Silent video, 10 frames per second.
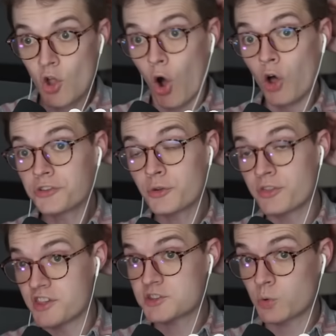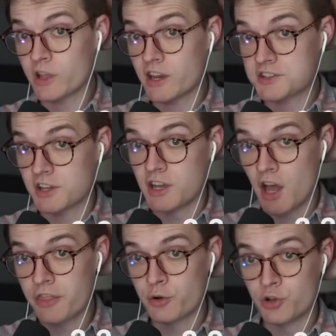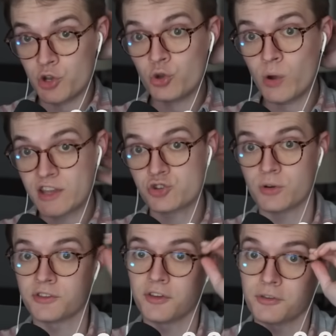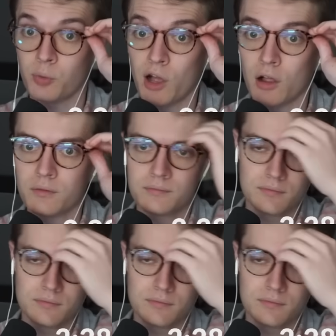Also, this will get us another new entrance as well,